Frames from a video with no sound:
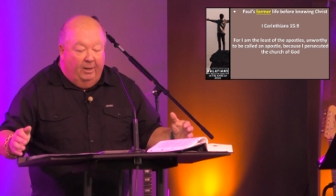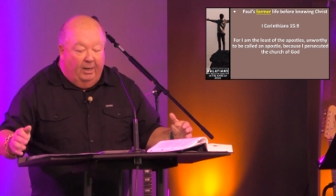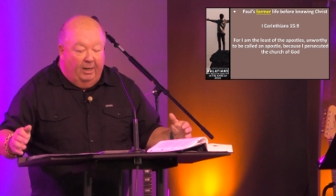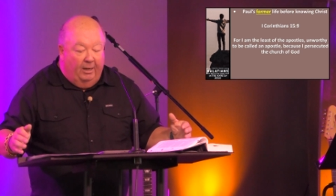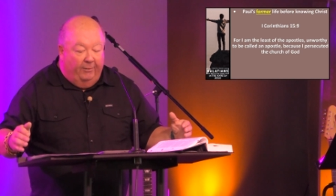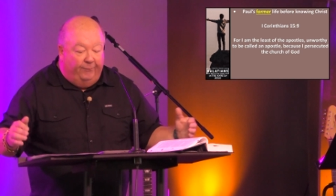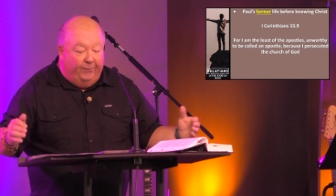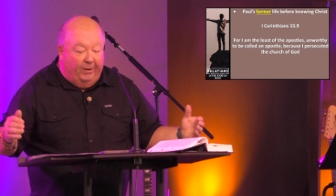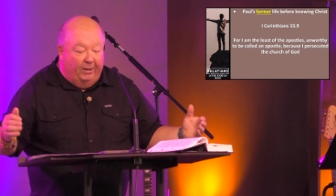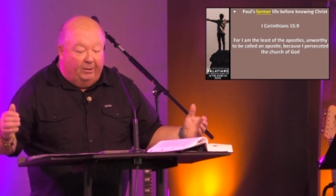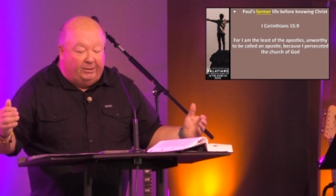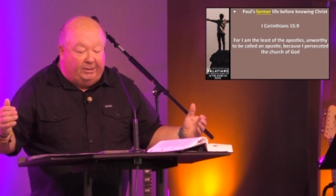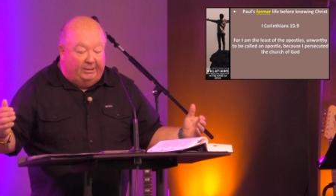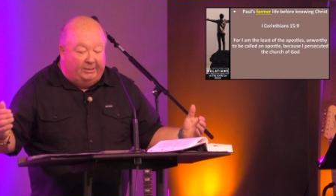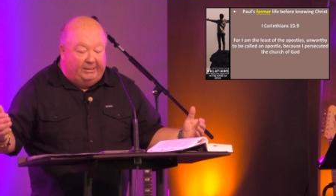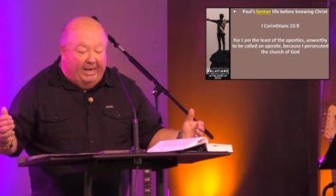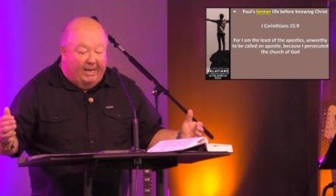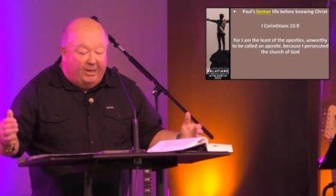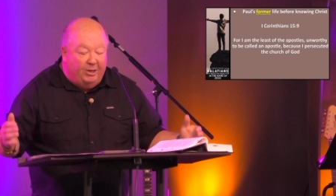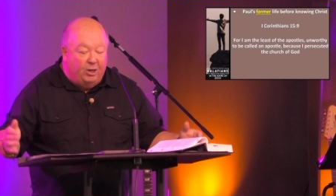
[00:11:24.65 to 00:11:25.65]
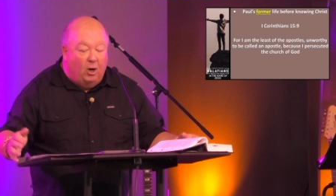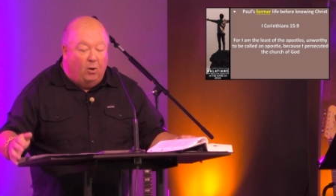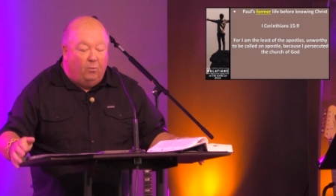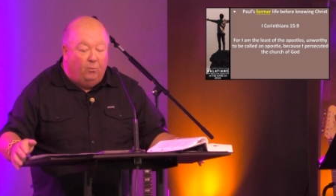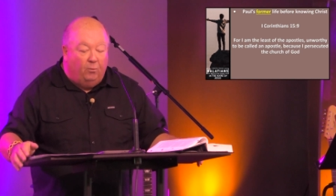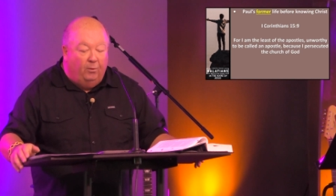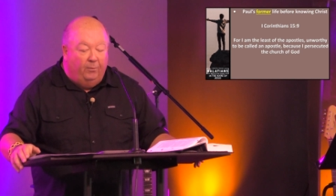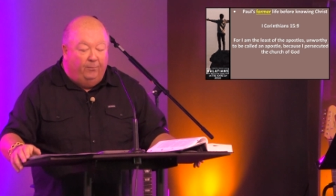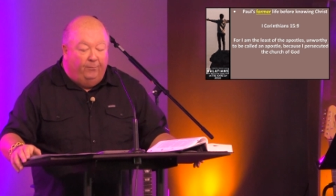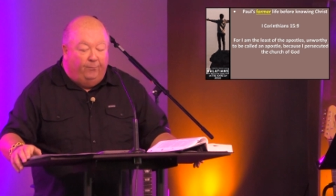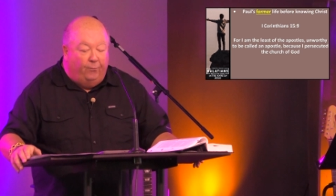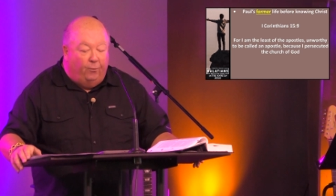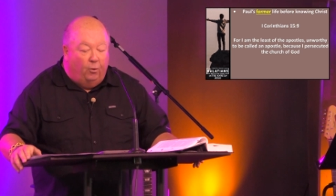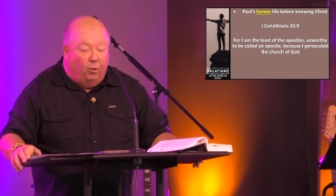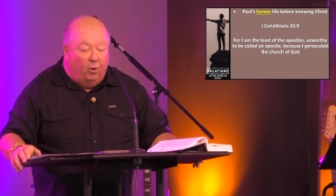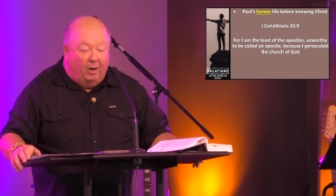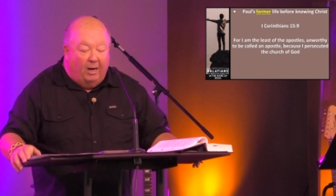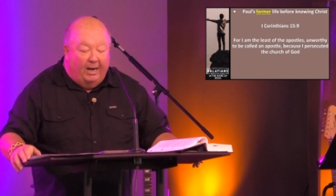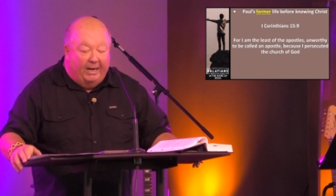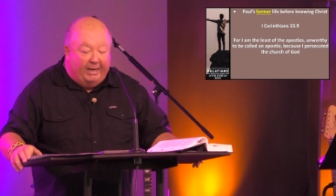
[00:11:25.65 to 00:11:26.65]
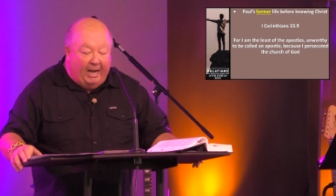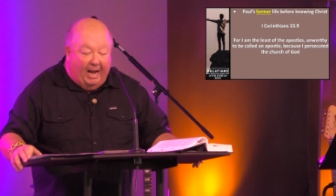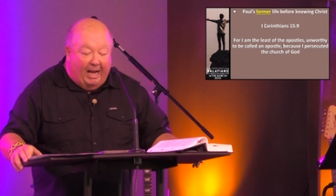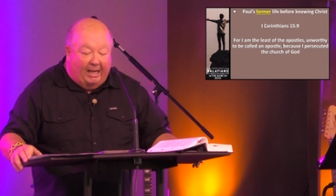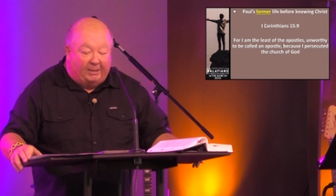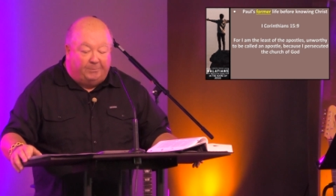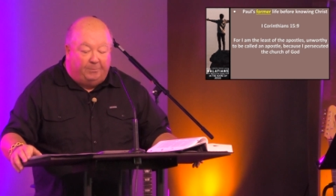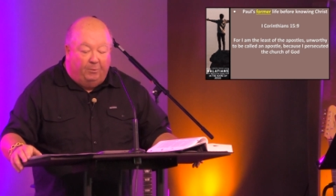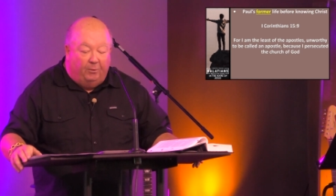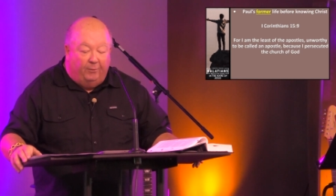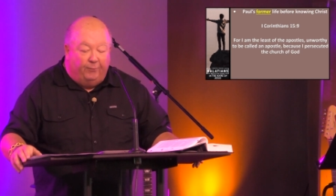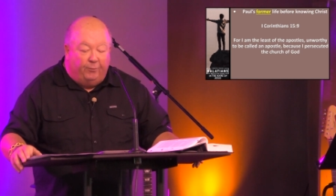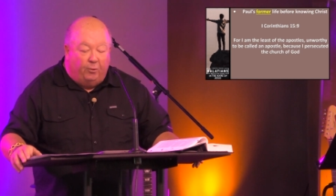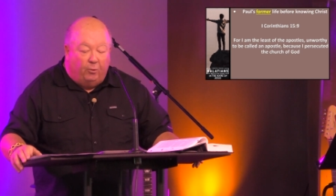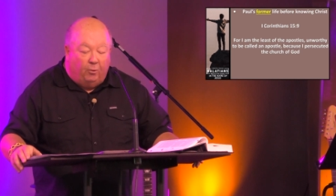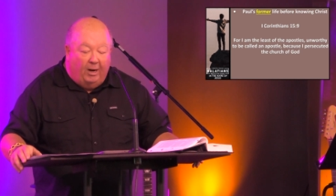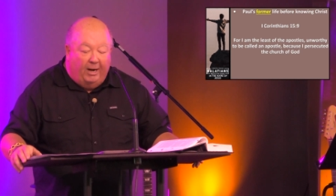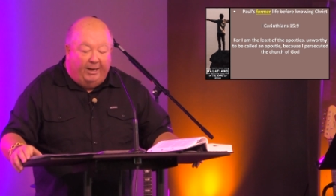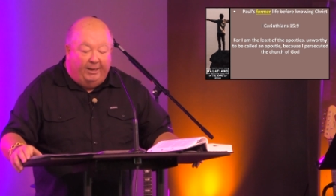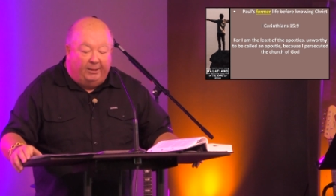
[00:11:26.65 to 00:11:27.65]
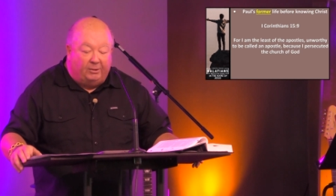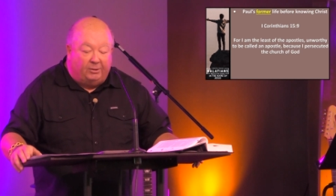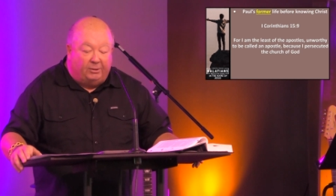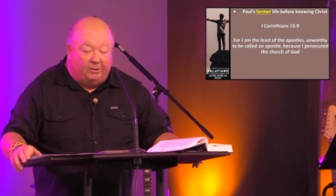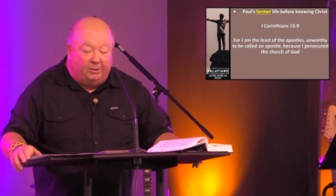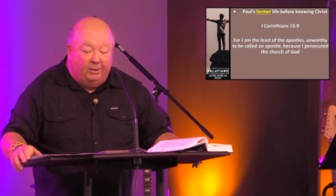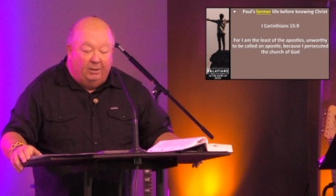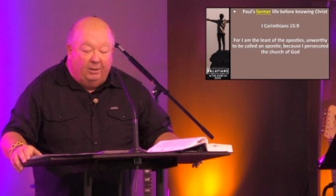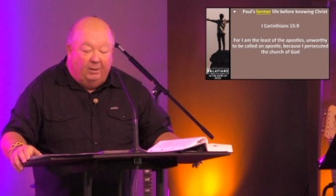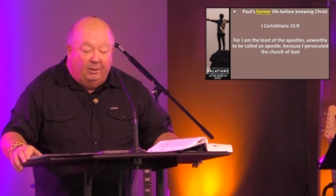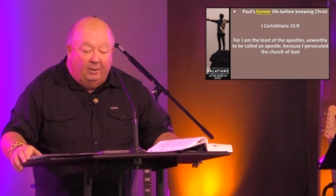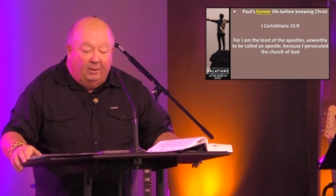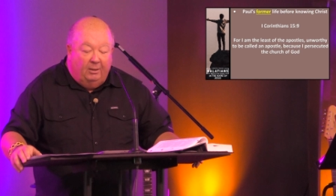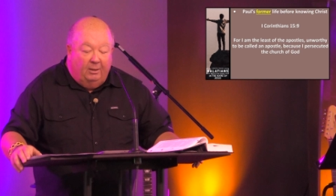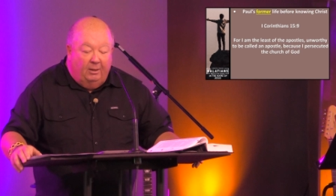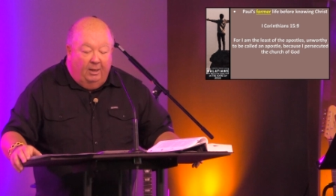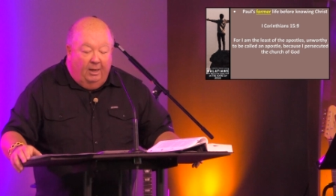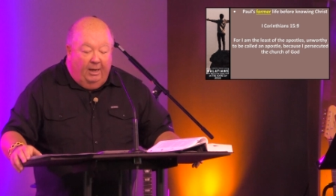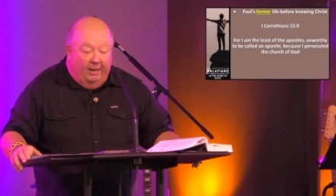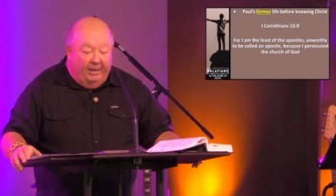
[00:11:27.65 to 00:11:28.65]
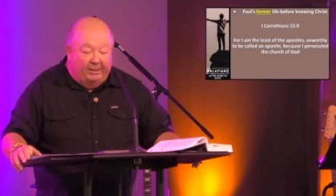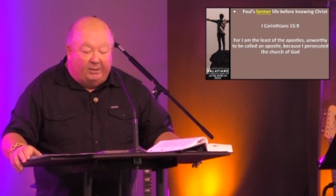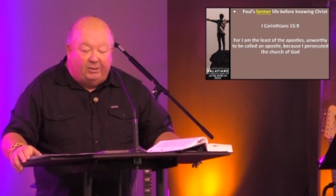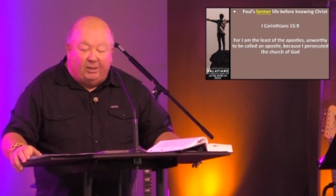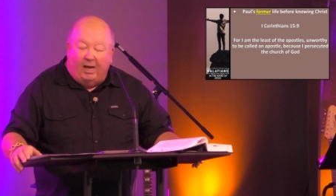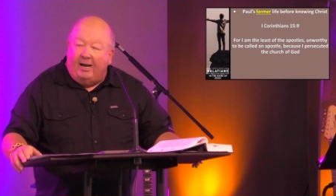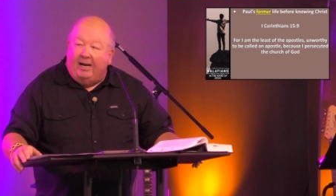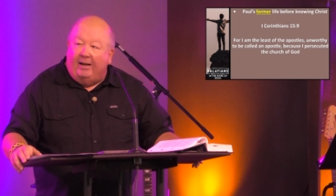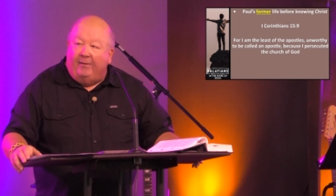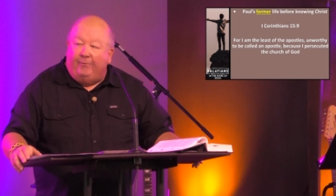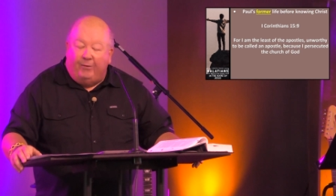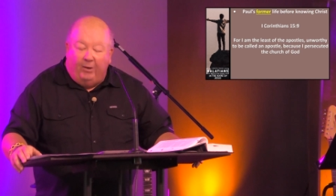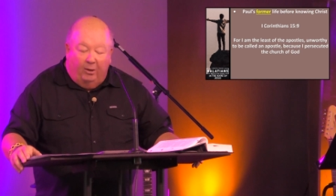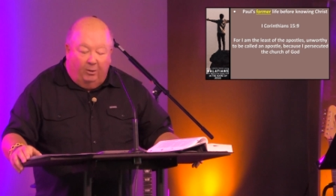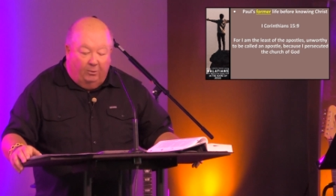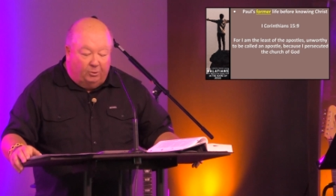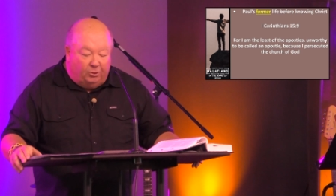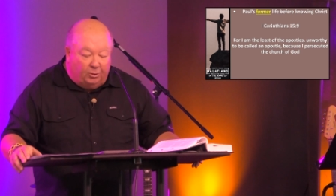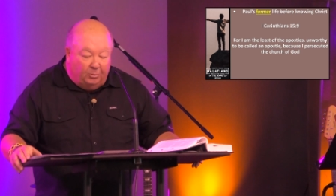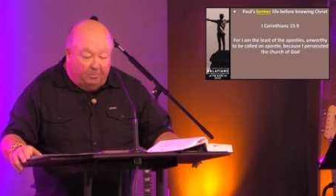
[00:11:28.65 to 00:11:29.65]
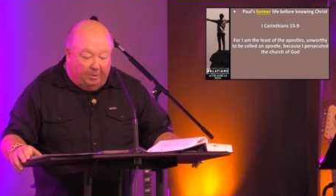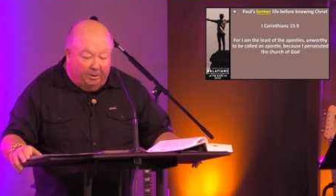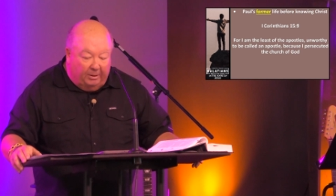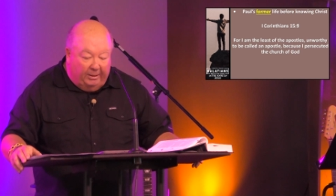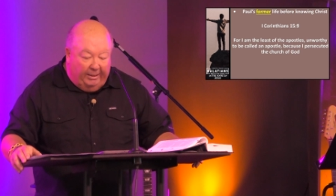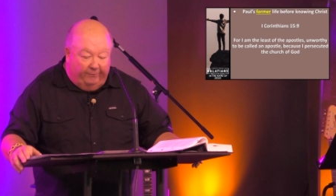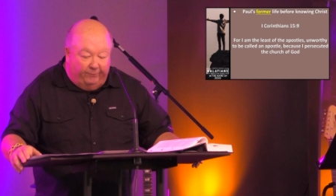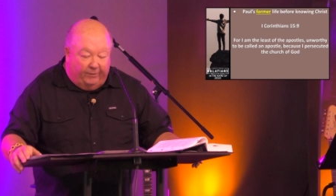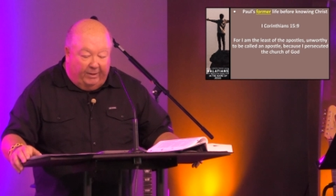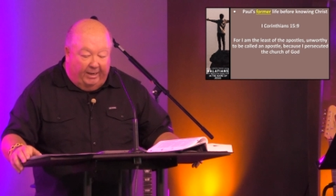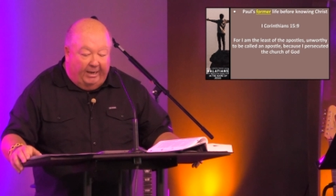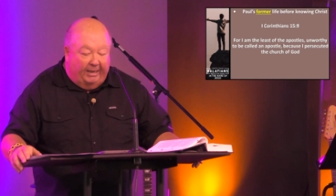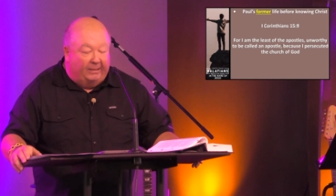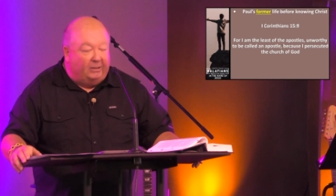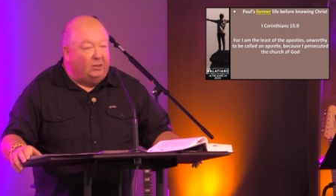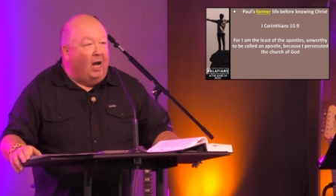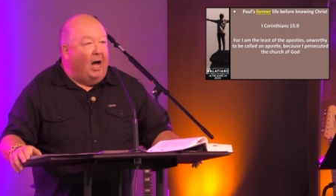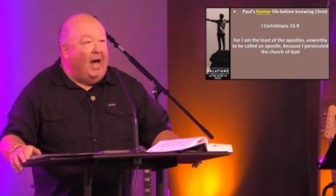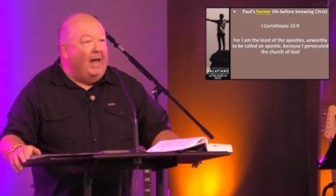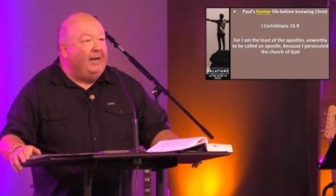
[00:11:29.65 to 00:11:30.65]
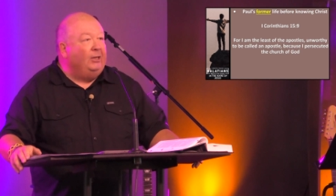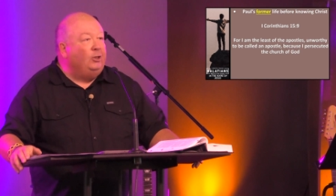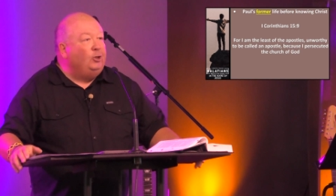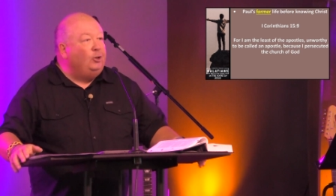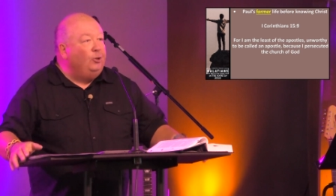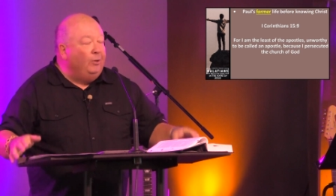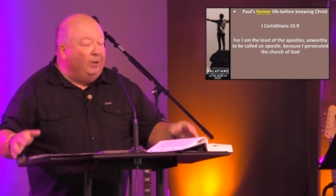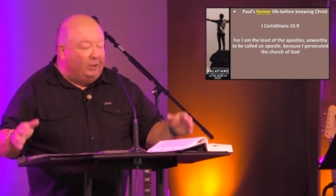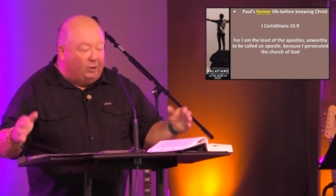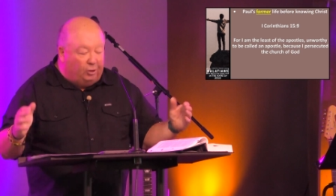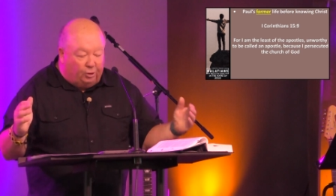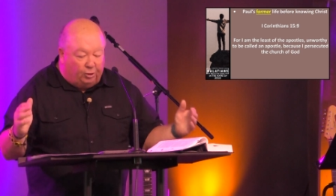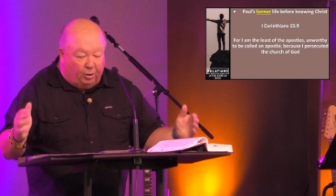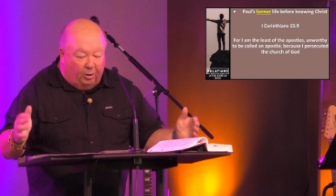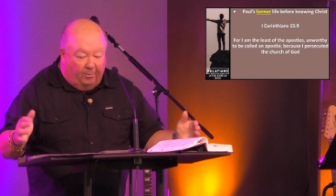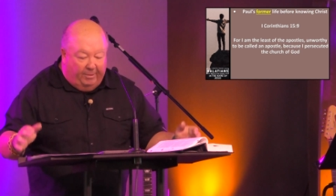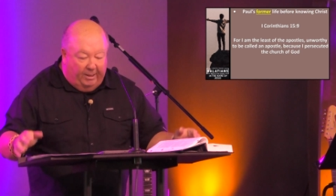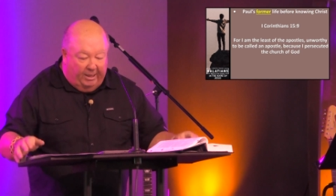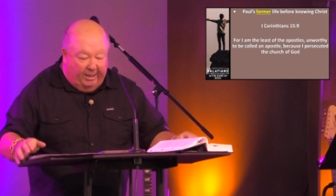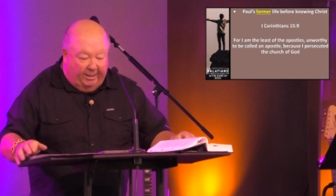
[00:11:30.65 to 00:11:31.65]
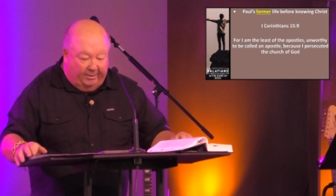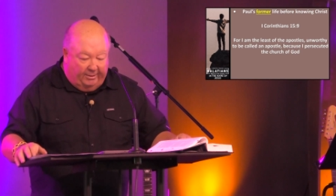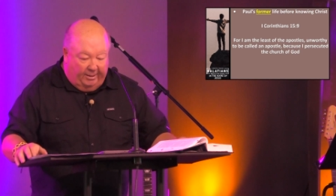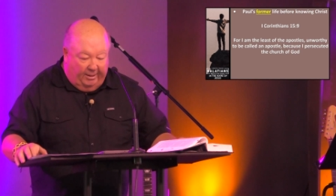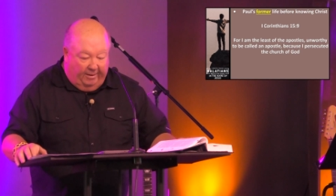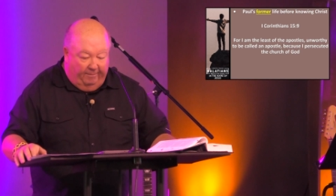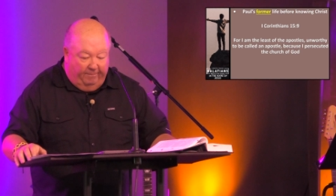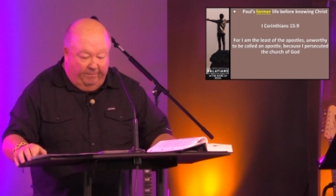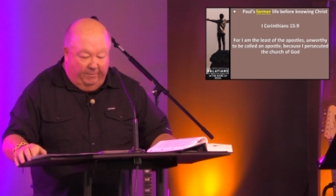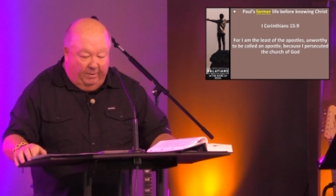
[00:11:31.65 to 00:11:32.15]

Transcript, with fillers: And the Pharisees had no room for a gospel of grace, and they sought out those who believed it and taught it to exterminate them.